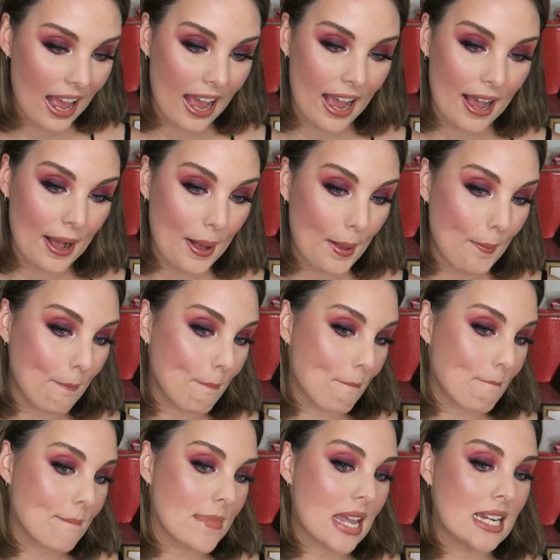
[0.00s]

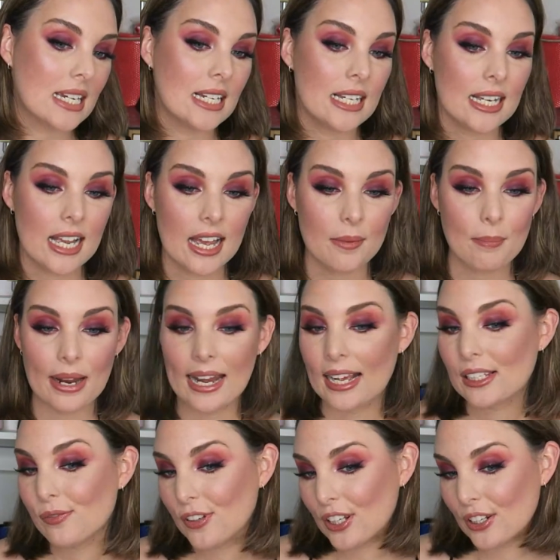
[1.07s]
My
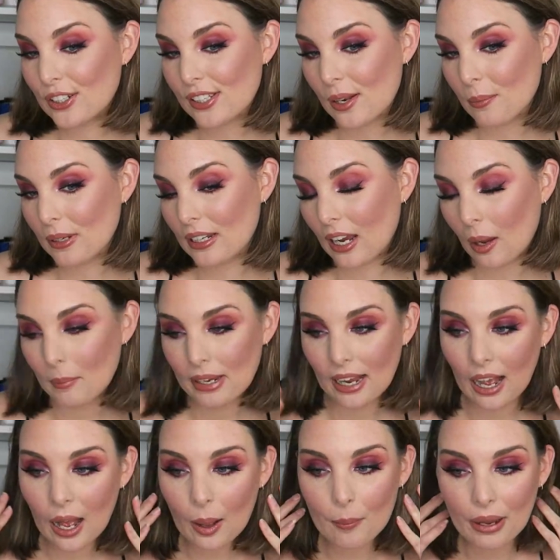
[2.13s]
next videos that'll be coming
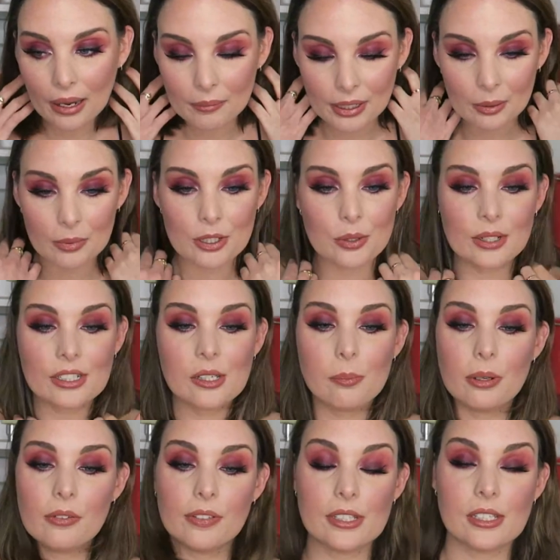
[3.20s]
up, I'm going to be doing some
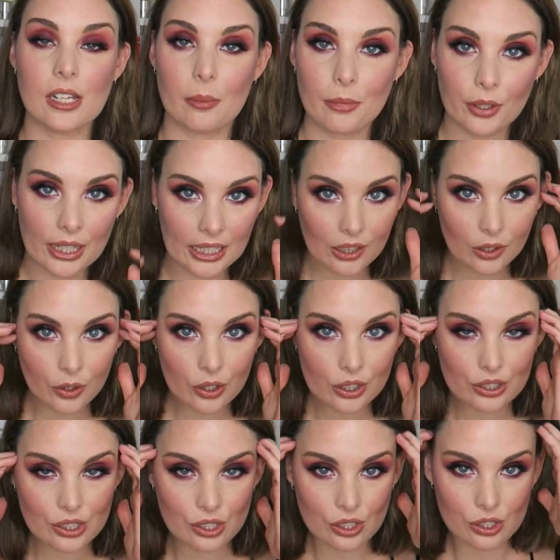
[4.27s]
bit of a summery
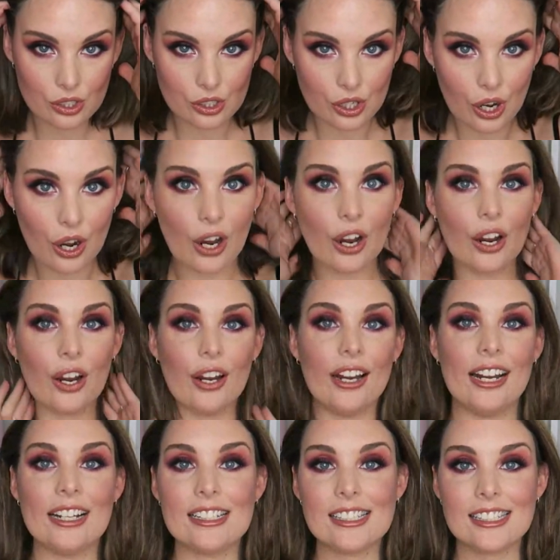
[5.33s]
looks,
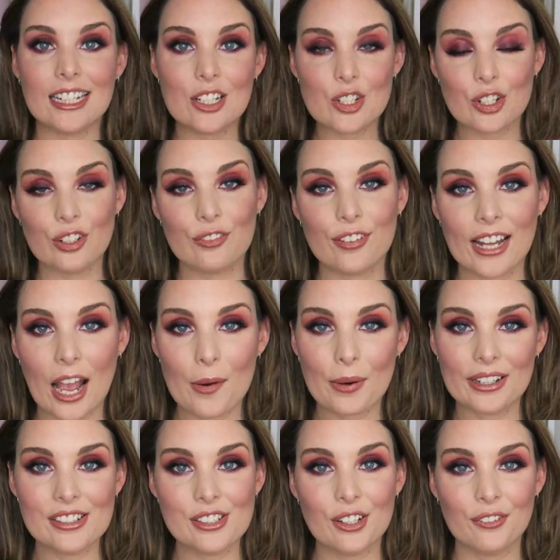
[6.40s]
so stay tuned for that
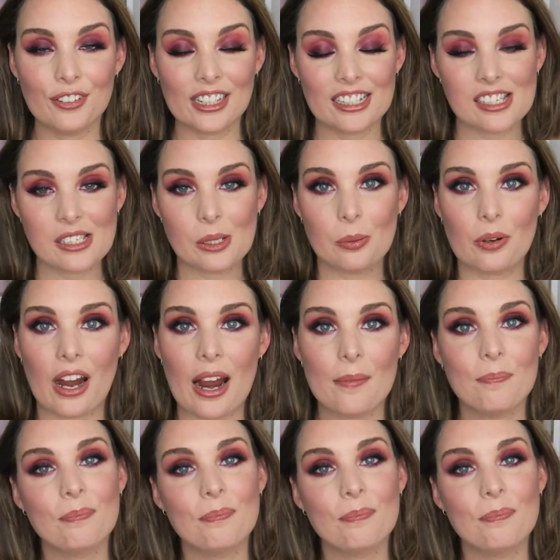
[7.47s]
one. Don't forget to subscribe.